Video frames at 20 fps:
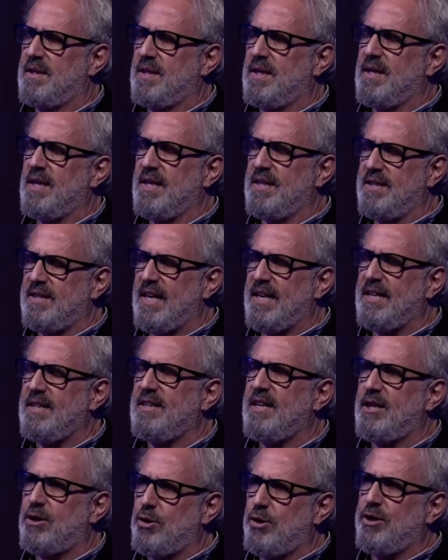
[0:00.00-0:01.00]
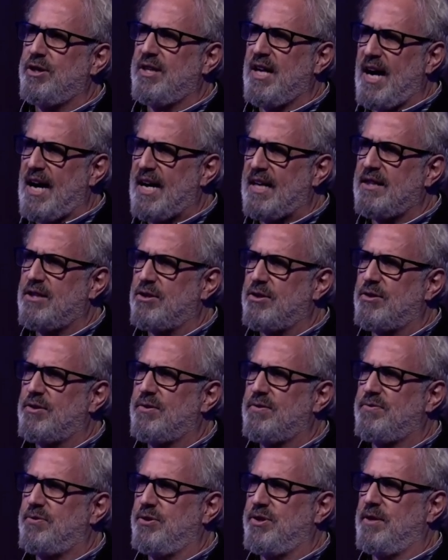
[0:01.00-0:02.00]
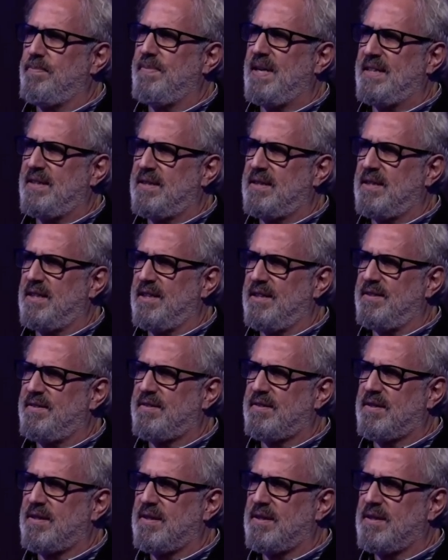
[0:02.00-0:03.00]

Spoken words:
And then they call the other fundamentalist.